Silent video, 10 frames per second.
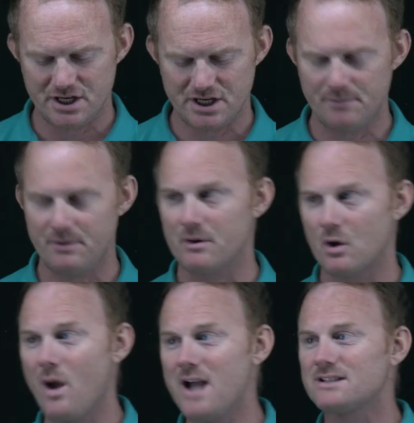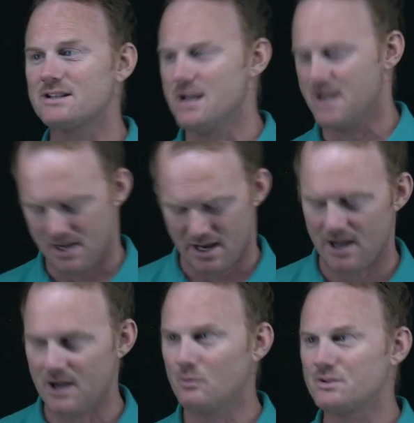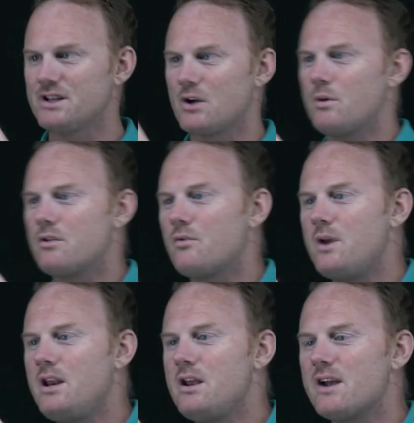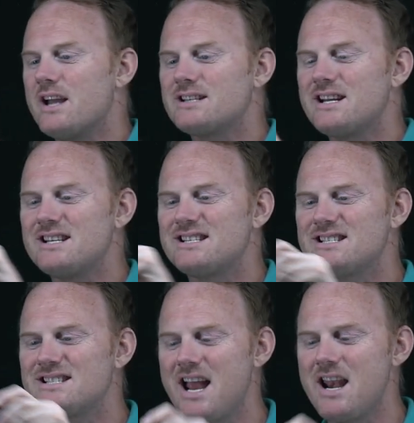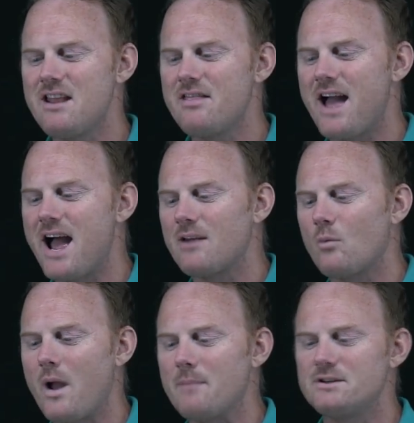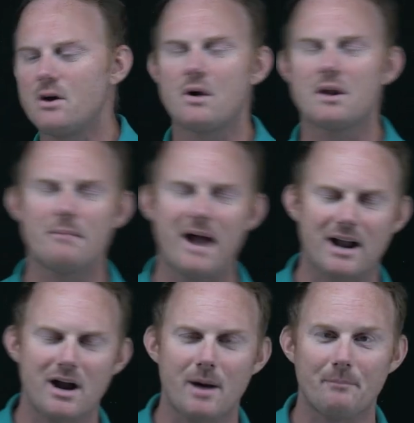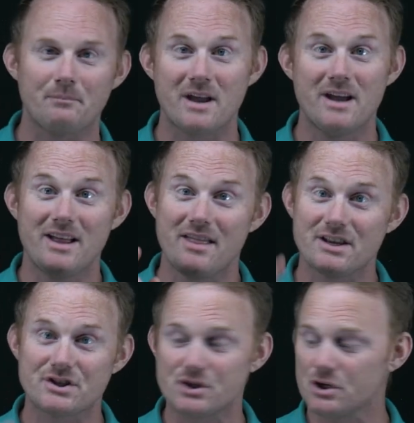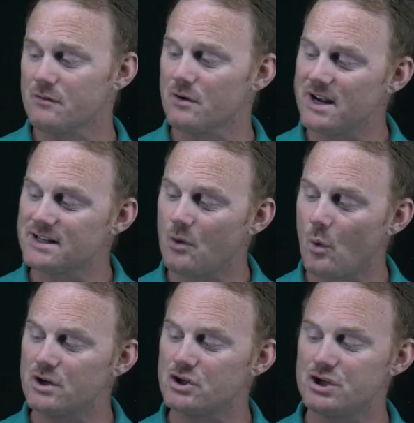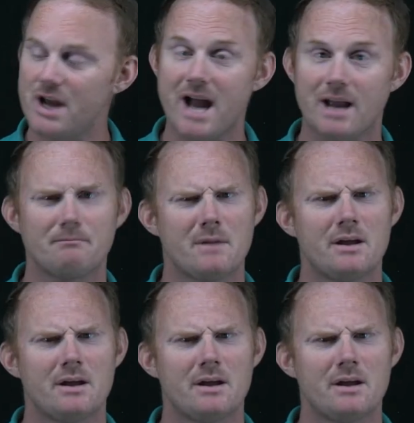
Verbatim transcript: T P request. Uh, we'll stick with green here. It's going to send that web token back up. The server is going to check.